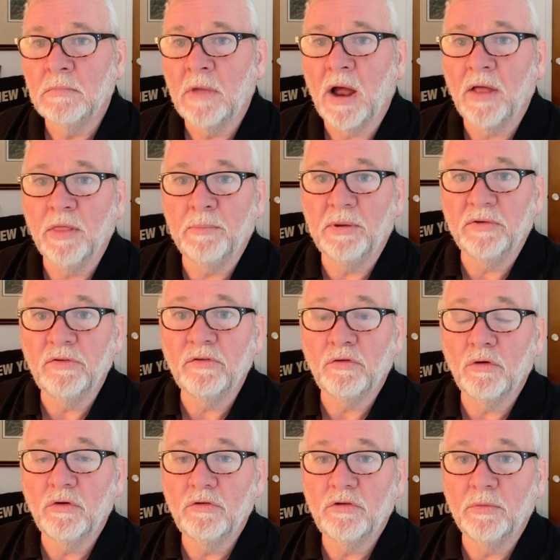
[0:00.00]
are the business
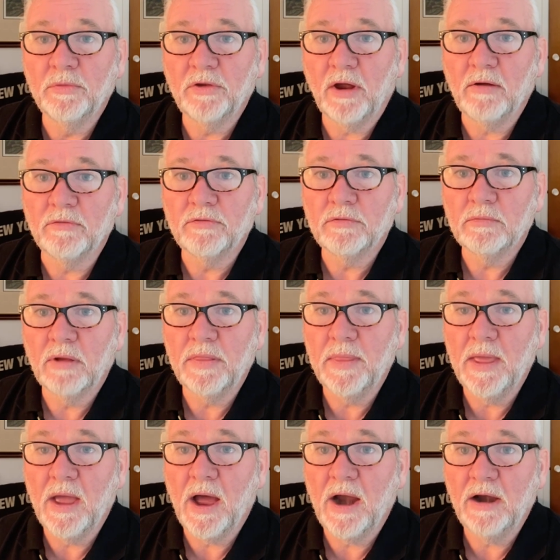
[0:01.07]
owners themselves, and
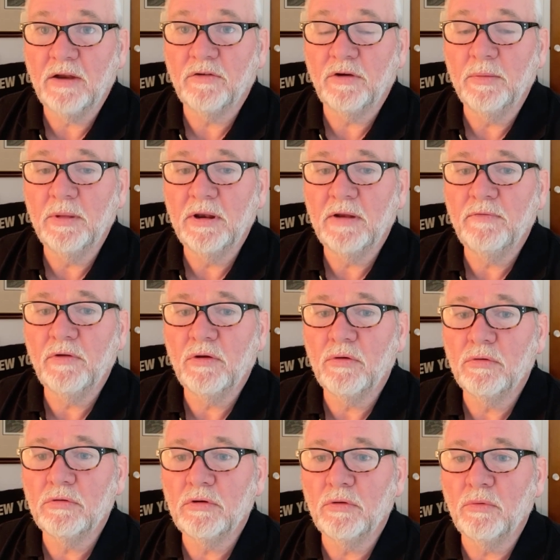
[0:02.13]
they are extremely
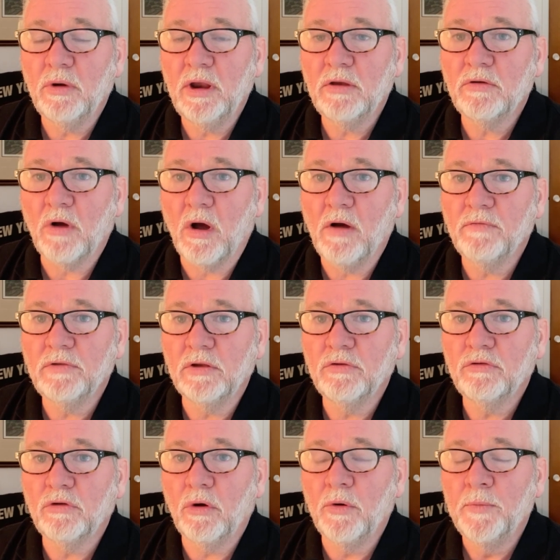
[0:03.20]
difficult to reach often.
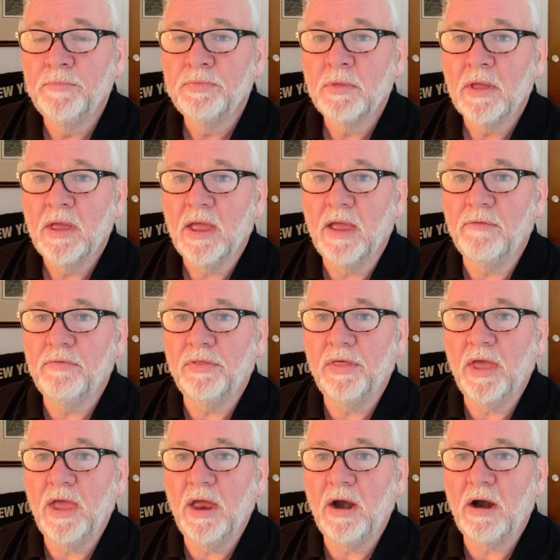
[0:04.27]
So if
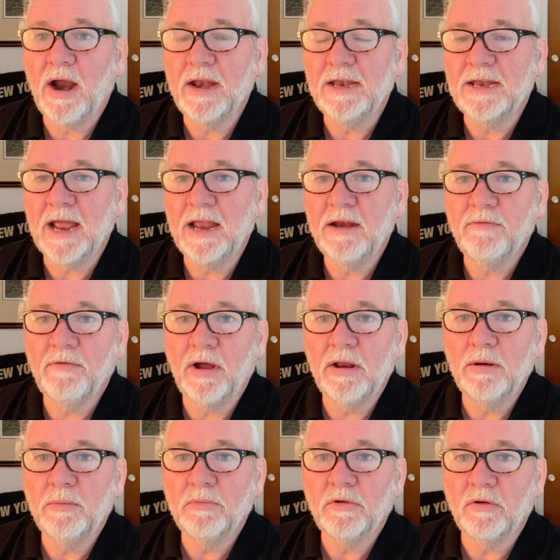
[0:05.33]
they are
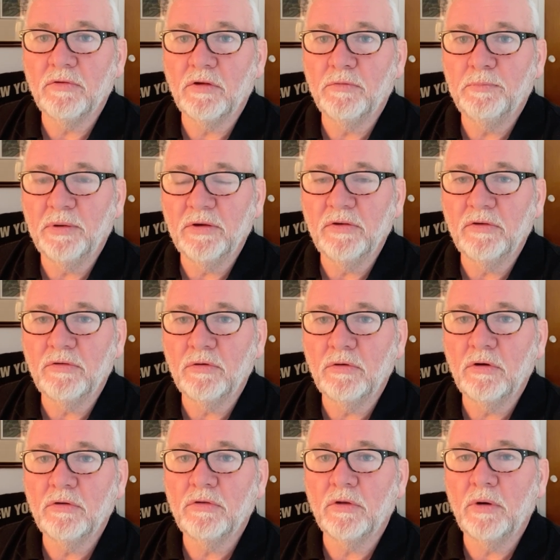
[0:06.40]
identifying themselves as business
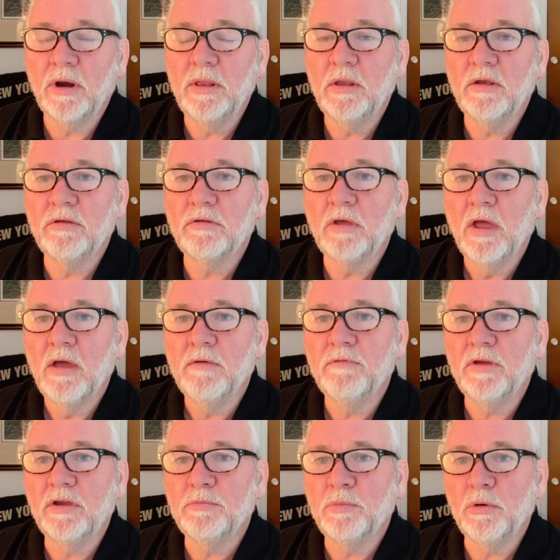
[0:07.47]
owners, they're in this
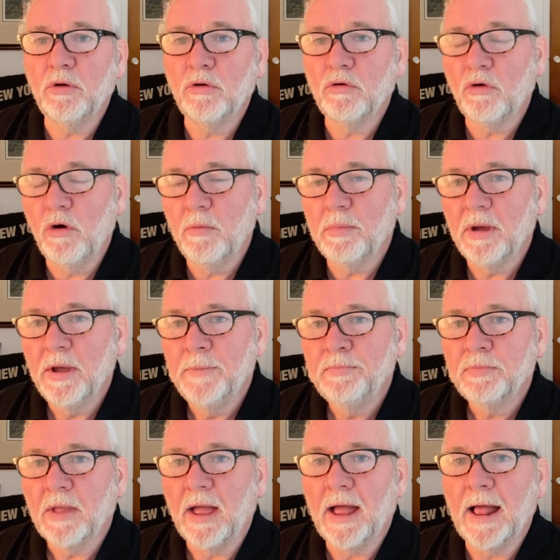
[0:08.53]
Facebook group,
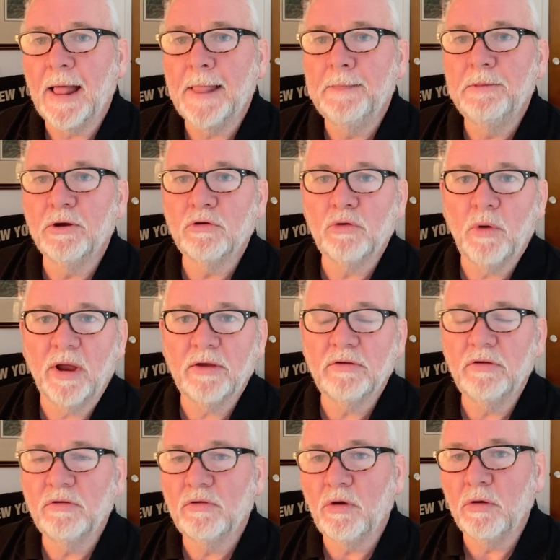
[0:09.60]
and there's
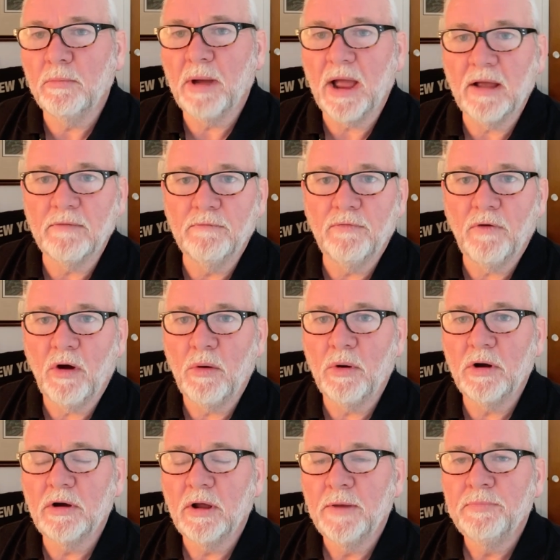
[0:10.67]
questions going back and
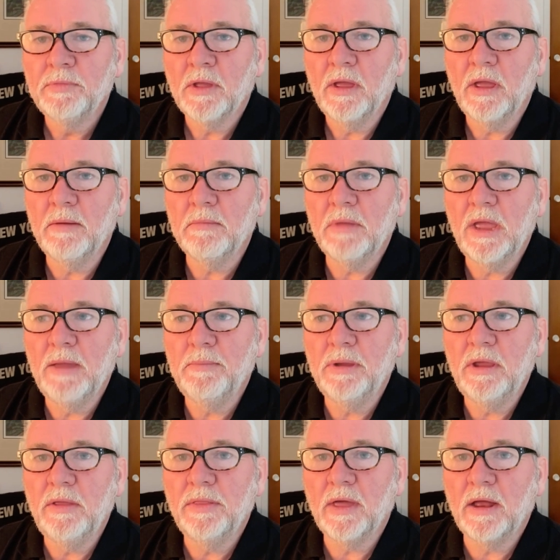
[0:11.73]
forward, it may
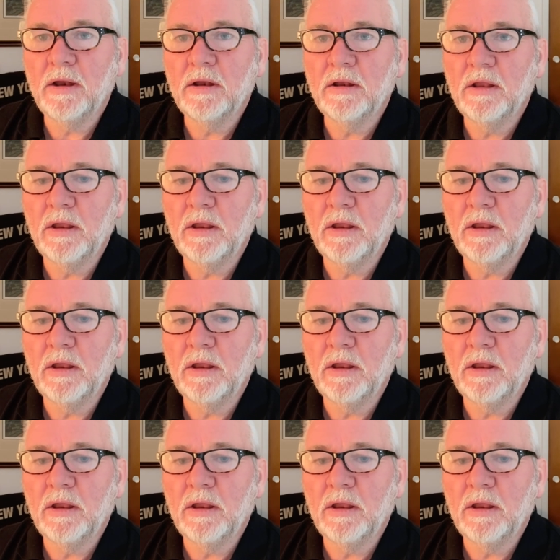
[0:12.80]
be that